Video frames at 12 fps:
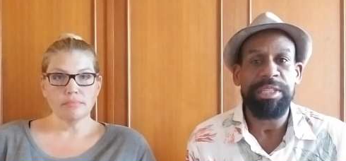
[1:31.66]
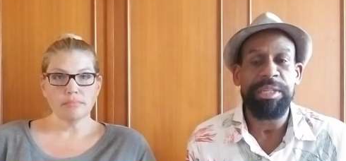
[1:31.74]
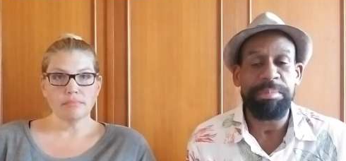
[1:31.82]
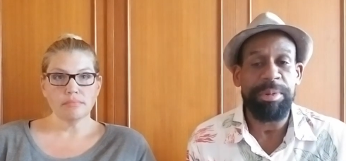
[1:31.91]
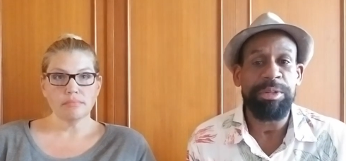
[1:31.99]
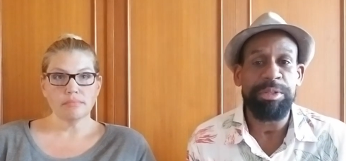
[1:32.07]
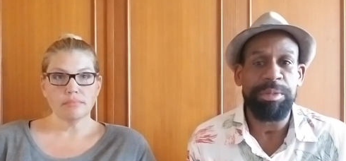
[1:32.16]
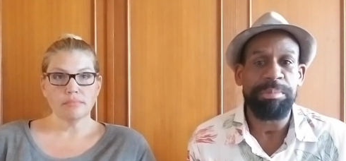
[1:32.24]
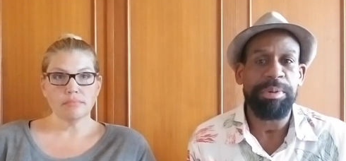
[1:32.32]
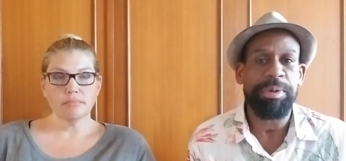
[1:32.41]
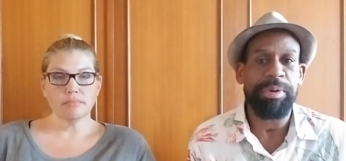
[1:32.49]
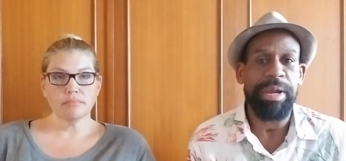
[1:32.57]
Speaker 1: immersion
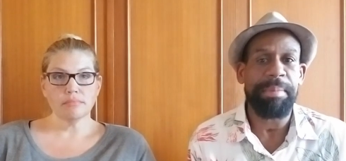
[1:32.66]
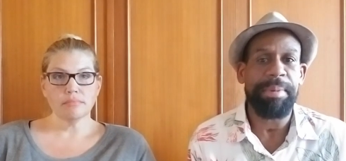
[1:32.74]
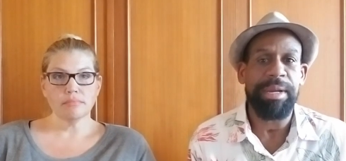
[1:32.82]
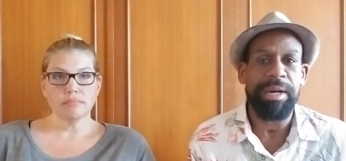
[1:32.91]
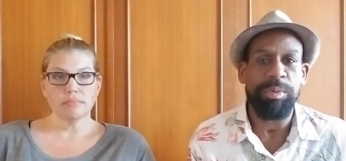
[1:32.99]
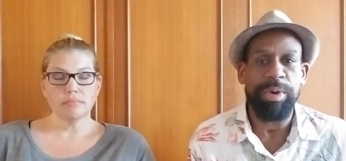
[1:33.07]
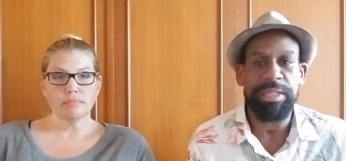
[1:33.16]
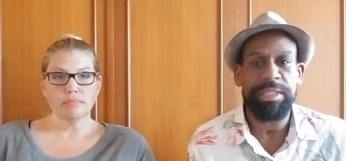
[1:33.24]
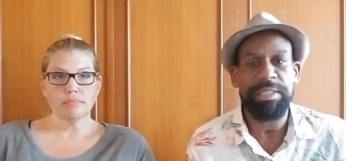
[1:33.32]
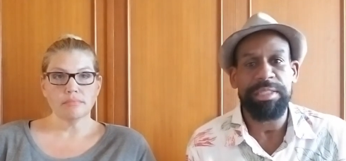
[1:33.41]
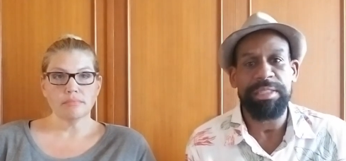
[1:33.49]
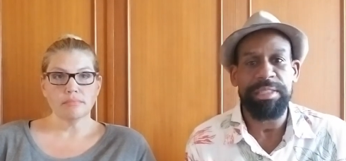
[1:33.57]
program in uh,
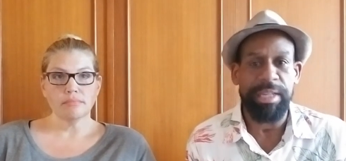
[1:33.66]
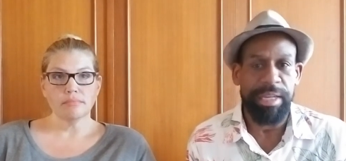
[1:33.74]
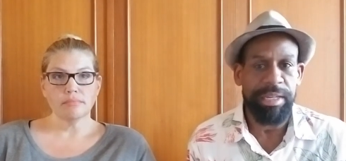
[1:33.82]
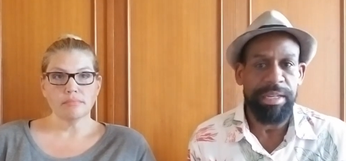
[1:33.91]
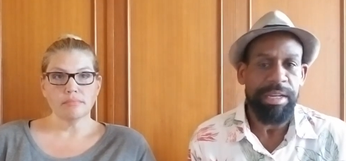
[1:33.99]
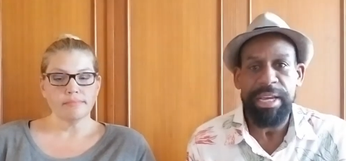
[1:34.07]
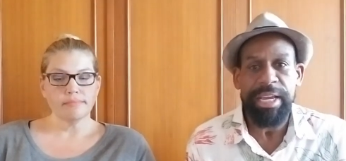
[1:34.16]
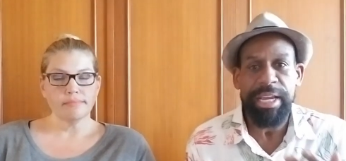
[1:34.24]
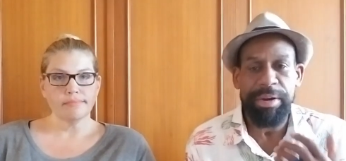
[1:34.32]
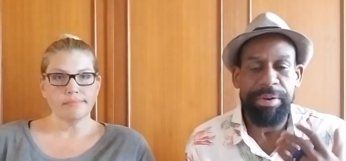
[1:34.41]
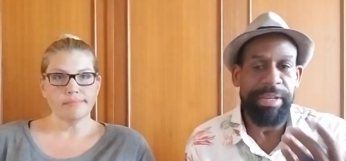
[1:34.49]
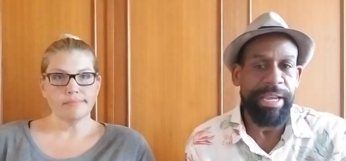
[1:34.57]
Washington State,
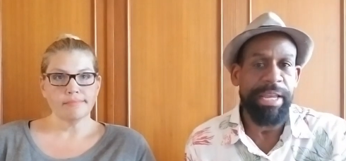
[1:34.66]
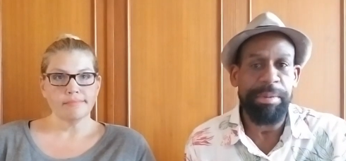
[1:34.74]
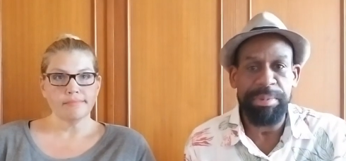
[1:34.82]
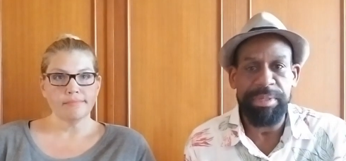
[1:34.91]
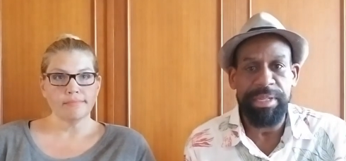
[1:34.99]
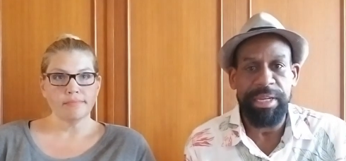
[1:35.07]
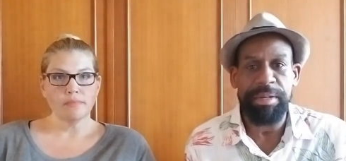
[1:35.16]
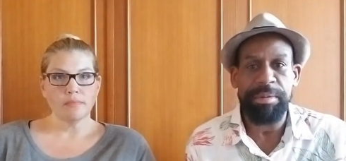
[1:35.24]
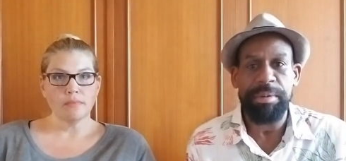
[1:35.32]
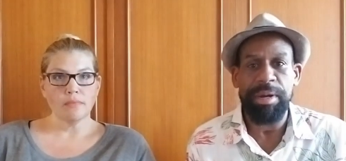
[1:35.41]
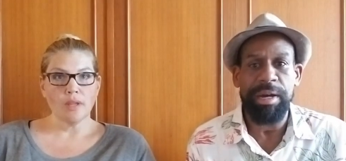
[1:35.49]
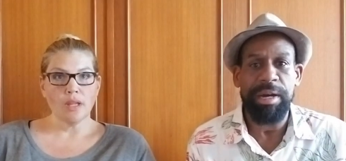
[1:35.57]
hearing 80%
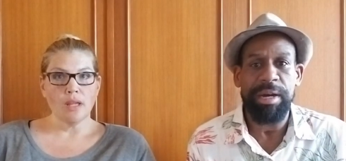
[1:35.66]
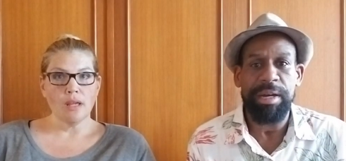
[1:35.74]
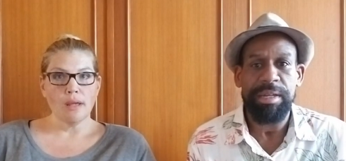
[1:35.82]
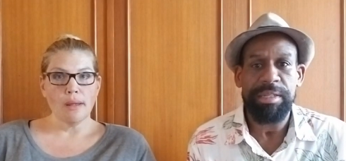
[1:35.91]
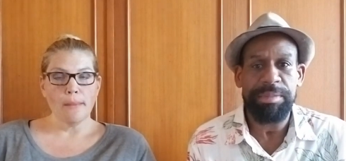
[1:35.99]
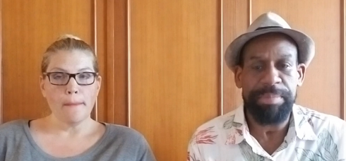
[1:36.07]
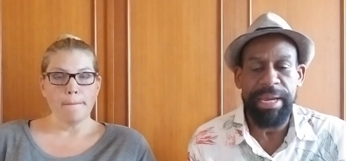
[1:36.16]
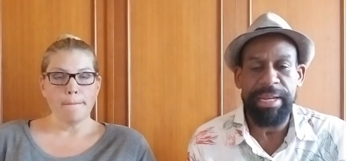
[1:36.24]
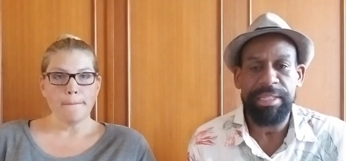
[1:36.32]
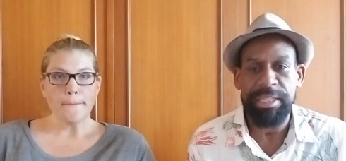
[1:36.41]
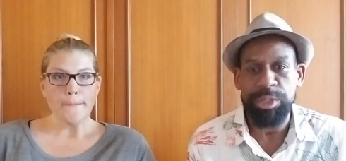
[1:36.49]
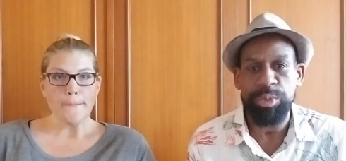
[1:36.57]
uh,
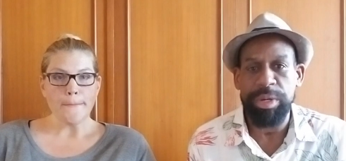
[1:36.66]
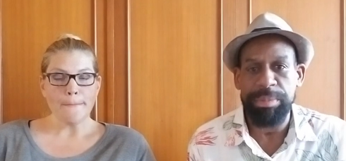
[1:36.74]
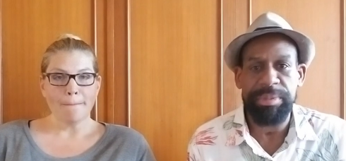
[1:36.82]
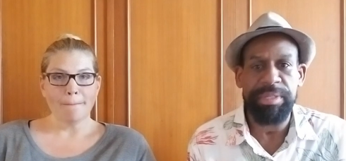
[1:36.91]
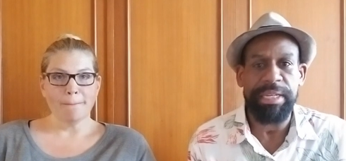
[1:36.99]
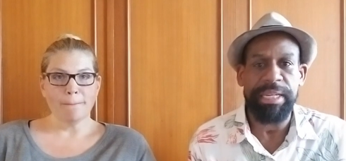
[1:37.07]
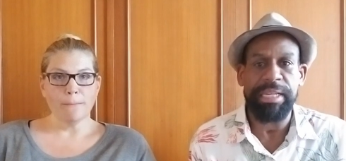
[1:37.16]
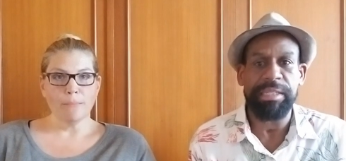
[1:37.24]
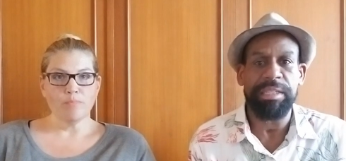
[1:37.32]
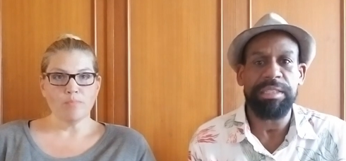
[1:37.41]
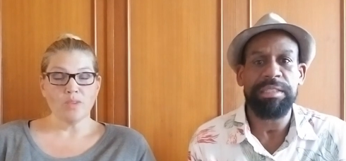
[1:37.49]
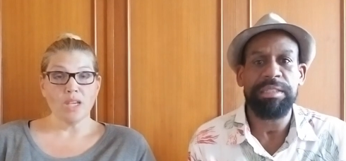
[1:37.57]
Spanish and 20%
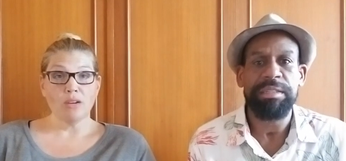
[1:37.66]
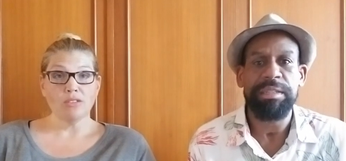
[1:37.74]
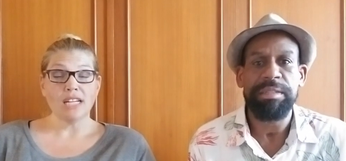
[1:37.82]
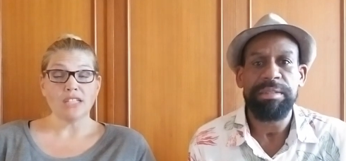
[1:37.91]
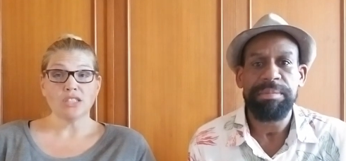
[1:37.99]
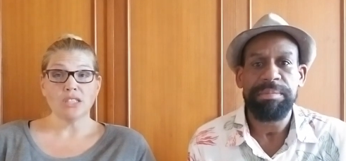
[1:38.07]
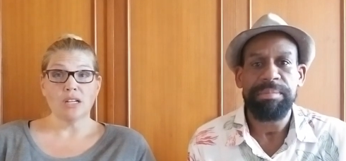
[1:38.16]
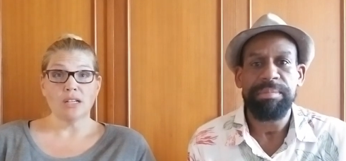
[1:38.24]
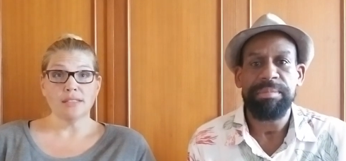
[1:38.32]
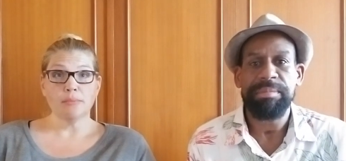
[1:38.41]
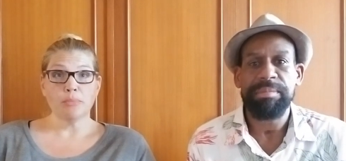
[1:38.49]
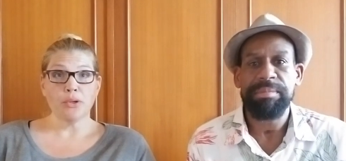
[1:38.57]
English.
Speaker 2: Yeah, it was actually an
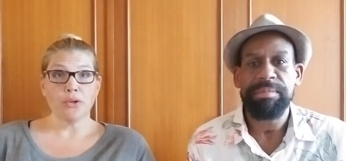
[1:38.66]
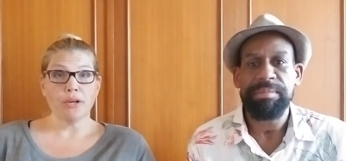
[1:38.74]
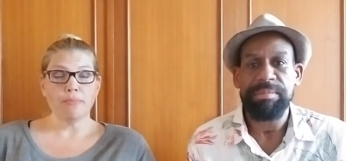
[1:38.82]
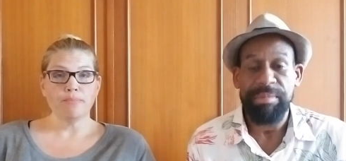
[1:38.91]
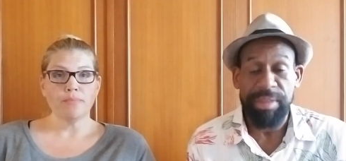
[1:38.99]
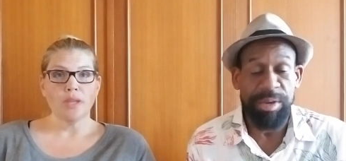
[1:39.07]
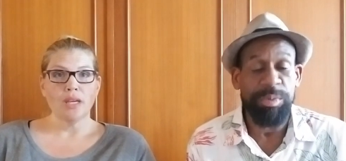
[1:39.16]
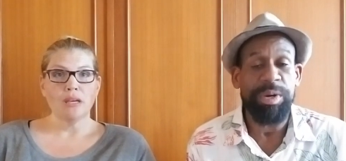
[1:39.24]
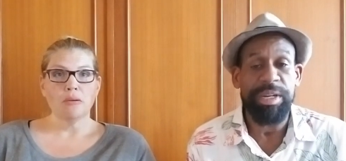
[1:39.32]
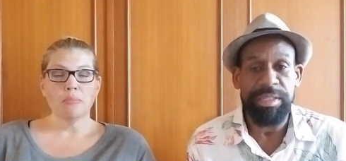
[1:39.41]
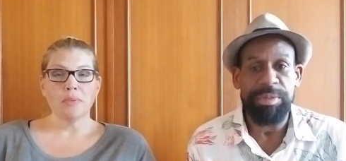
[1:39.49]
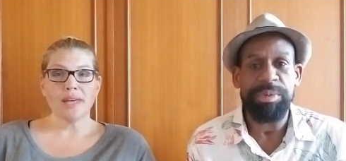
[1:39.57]
awesome program.
Speaker 1: It
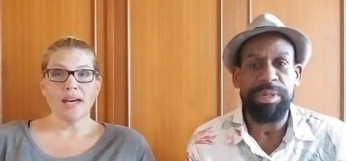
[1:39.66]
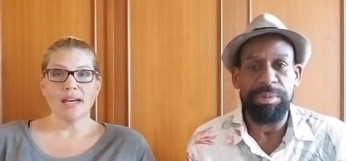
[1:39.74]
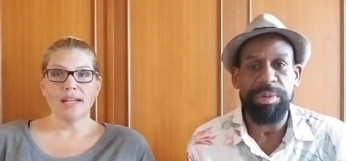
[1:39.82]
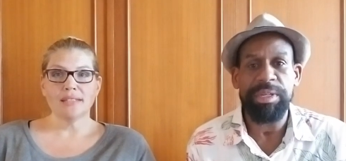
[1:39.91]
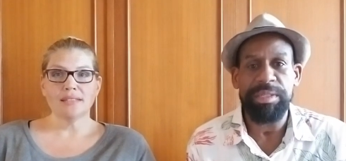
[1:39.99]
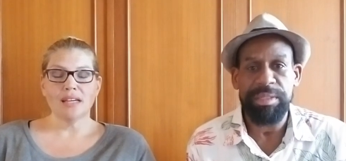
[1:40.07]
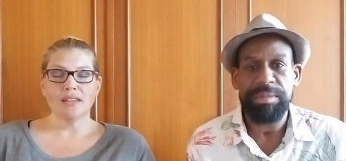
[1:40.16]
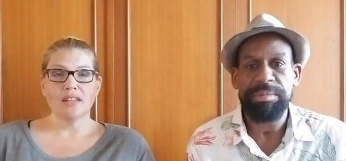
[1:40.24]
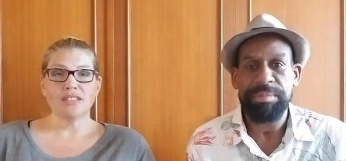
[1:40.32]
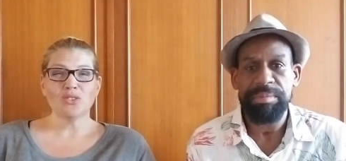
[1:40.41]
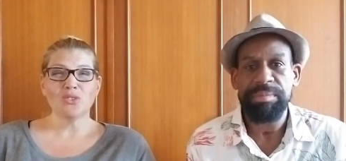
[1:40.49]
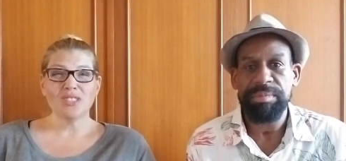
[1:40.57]
was. It Makai really was. The,
Speaker 2: the
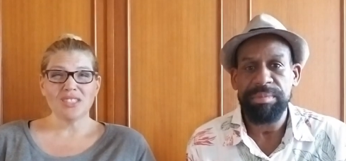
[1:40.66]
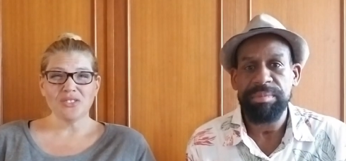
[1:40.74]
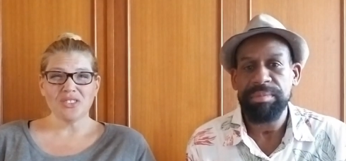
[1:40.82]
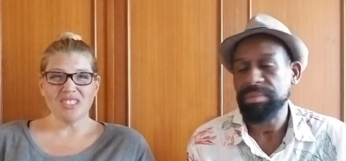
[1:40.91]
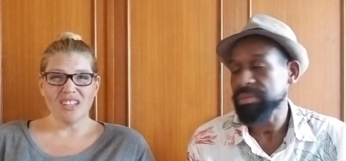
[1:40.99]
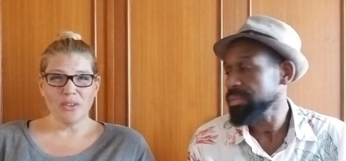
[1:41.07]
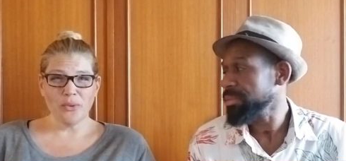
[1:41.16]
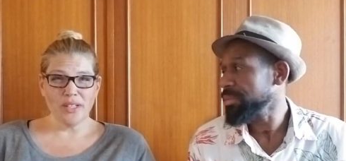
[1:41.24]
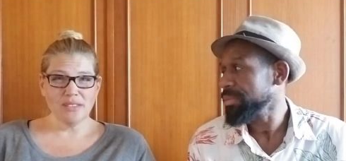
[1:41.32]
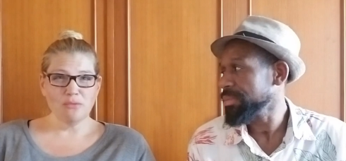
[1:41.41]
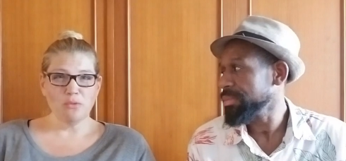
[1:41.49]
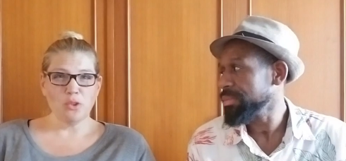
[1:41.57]
school district, otherwise,
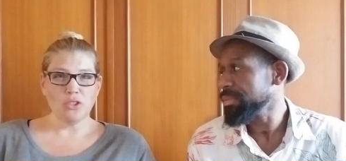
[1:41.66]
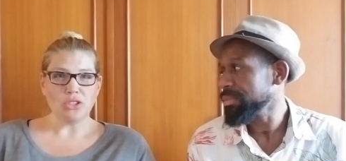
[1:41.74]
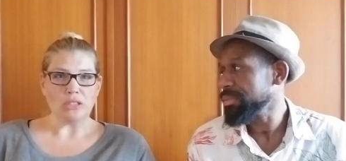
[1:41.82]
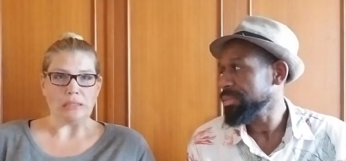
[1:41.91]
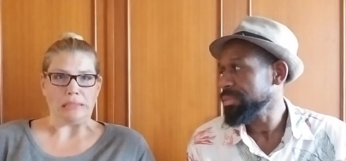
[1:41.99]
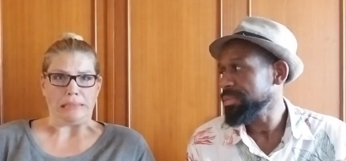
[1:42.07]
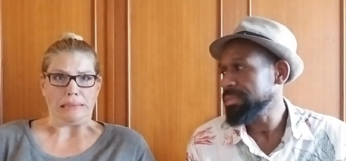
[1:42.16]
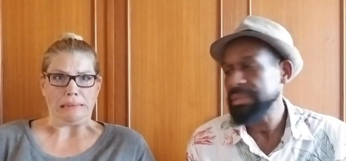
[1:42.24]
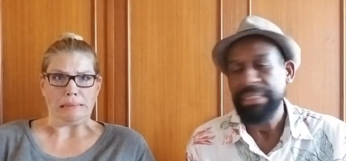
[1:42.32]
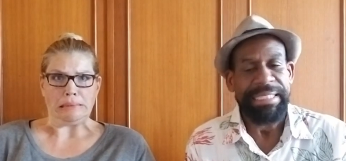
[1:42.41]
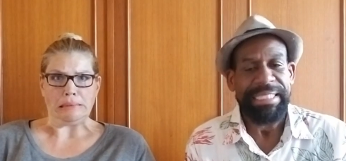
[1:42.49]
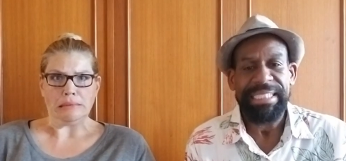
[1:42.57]
unfortunately,
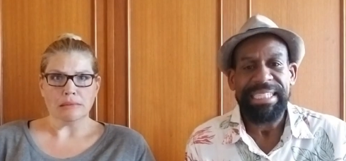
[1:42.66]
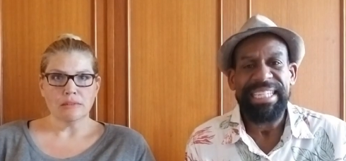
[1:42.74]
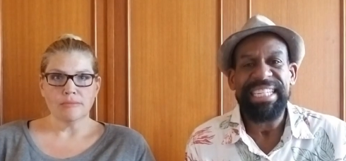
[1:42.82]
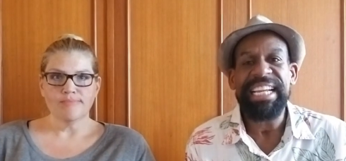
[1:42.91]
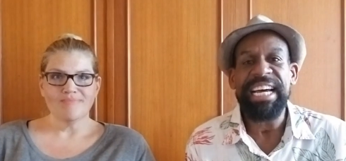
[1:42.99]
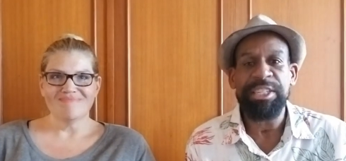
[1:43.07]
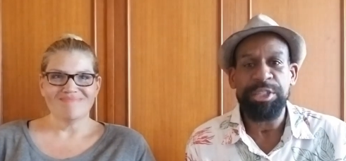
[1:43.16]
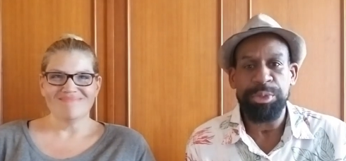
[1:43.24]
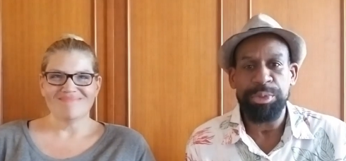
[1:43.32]
Speaker 1: not too